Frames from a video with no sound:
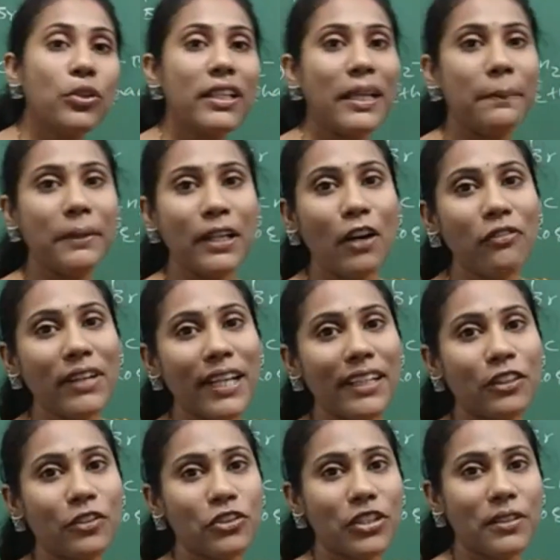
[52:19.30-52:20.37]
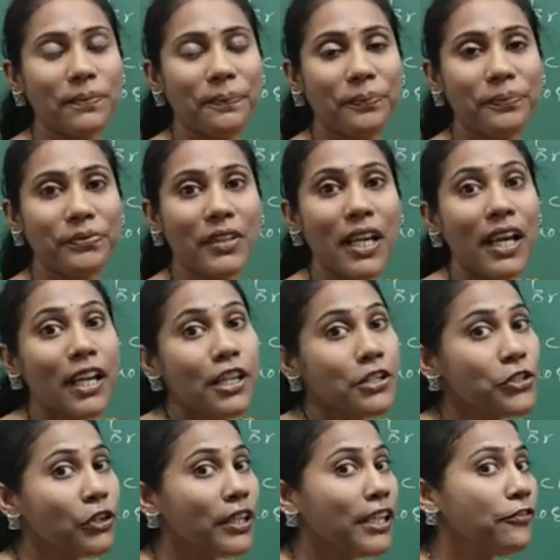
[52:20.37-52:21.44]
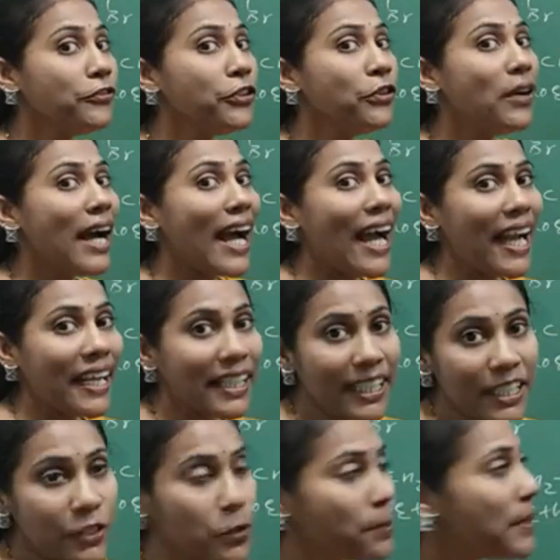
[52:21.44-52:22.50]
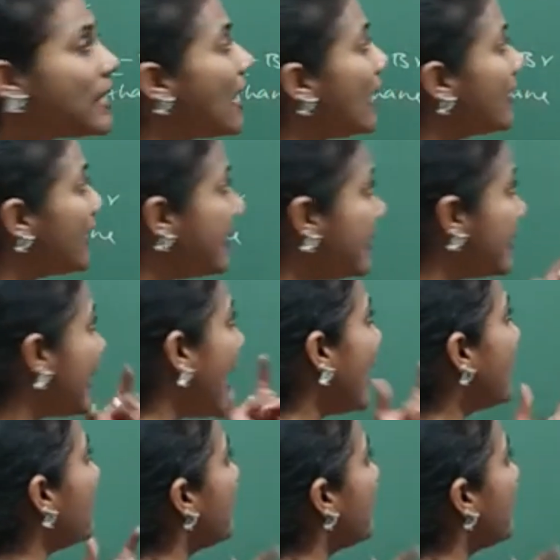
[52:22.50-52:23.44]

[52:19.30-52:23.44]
number of hydrogen. So if you add HBr in that